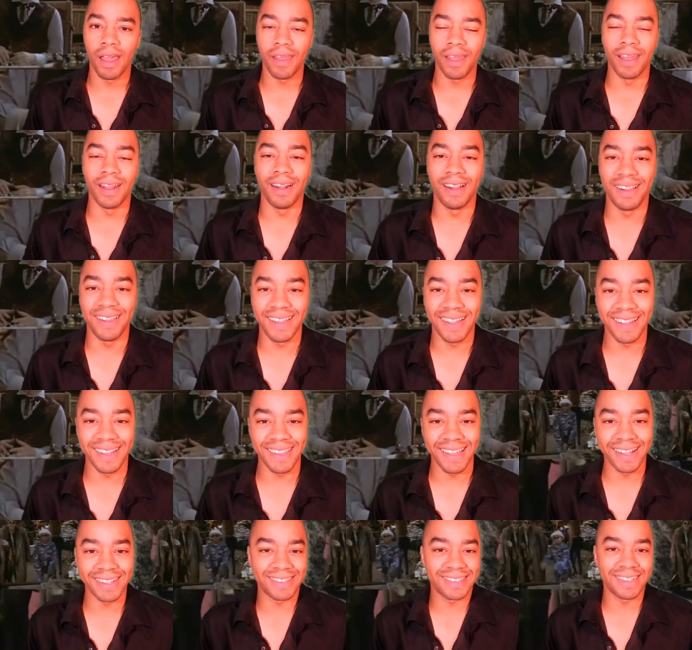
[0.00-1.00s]
and then,
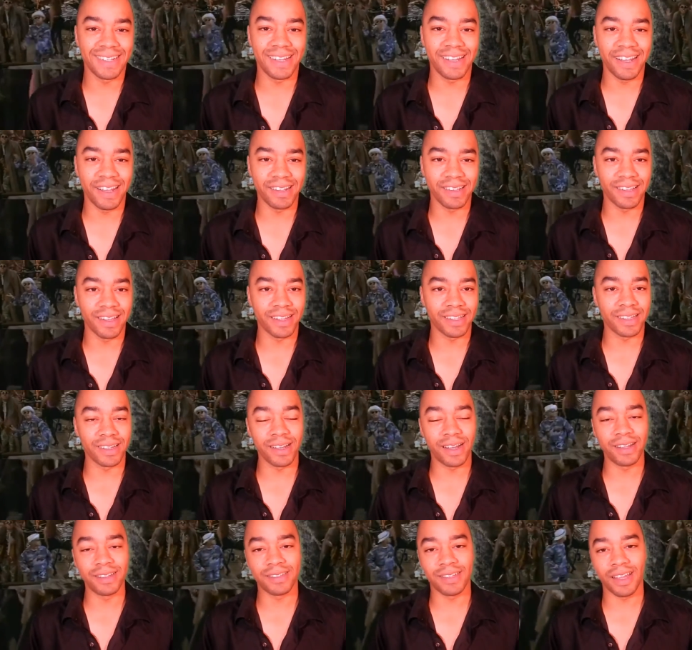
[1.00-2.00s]
like that's it and like the
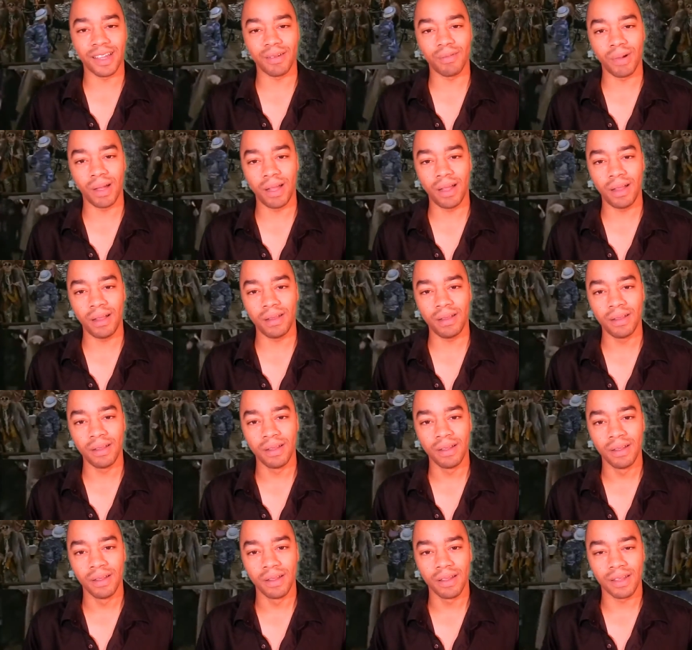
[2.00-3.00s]
guy's like
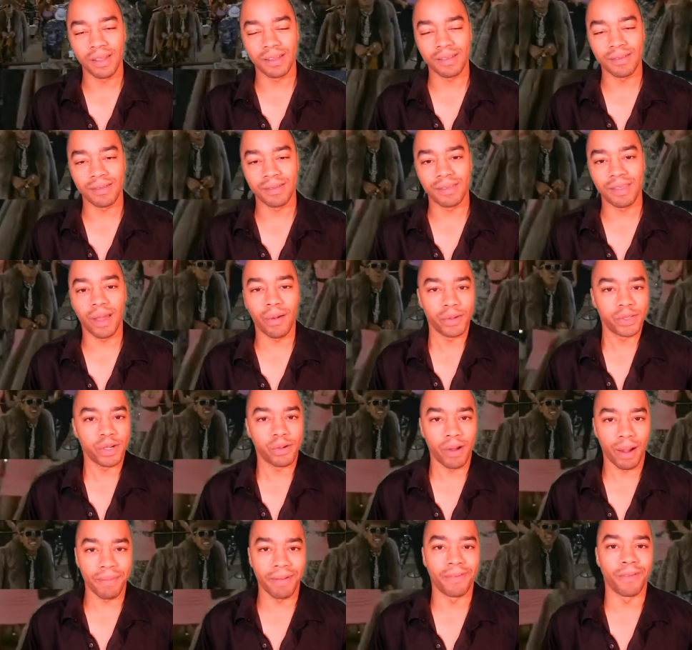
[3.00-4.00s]
well that was a
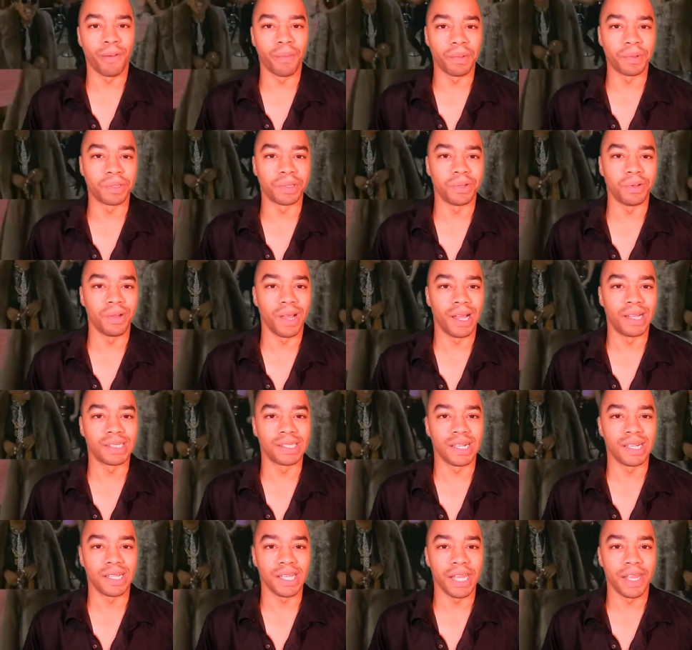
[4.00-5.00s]
great performance. So You guys
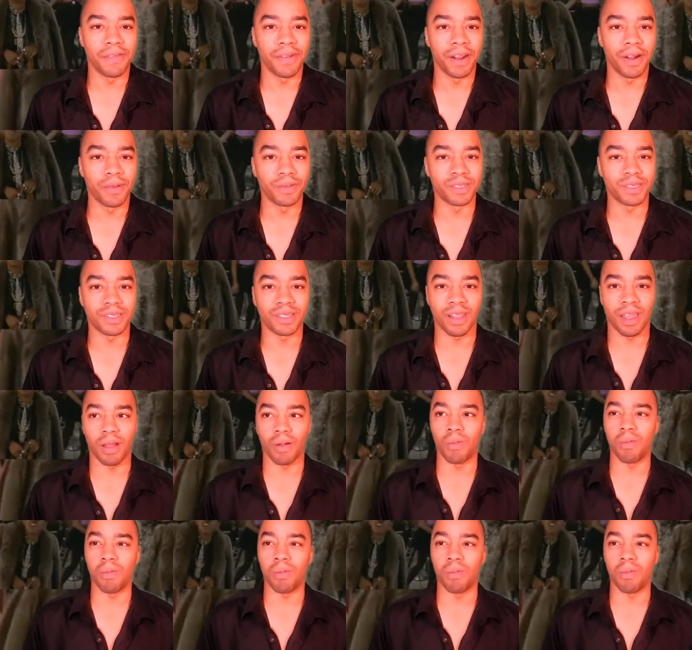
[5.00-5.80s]
can leave." And it was just like,